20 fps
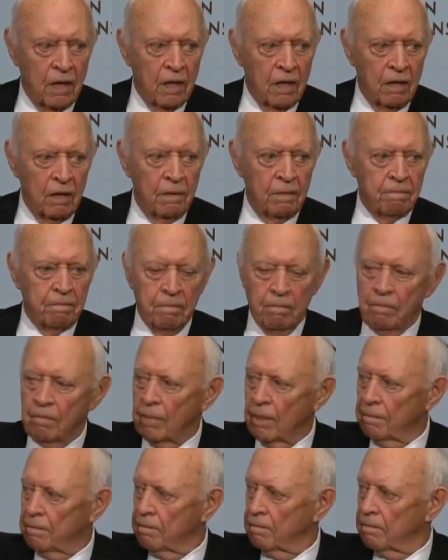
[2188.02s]
Ironic
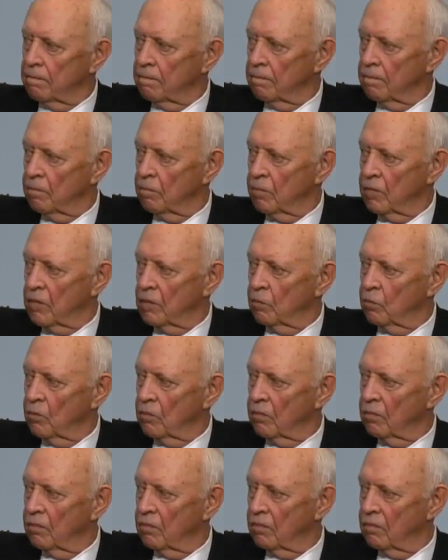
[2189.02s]
but, that uh,
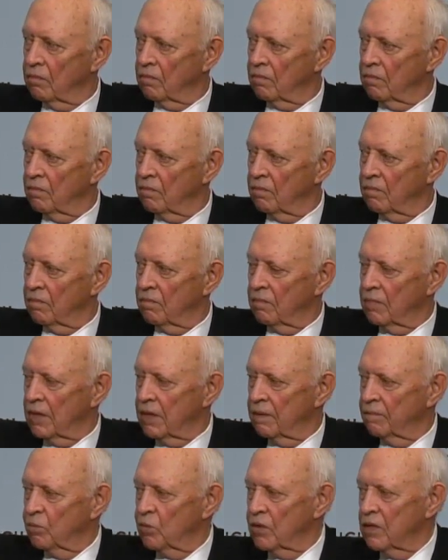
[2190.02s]
Nixon was the, I think,
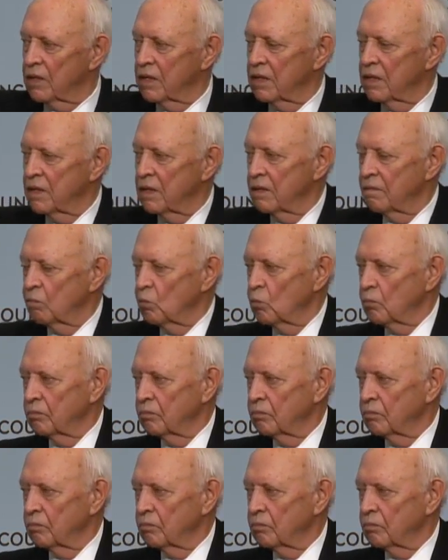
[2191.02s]
the only, uh,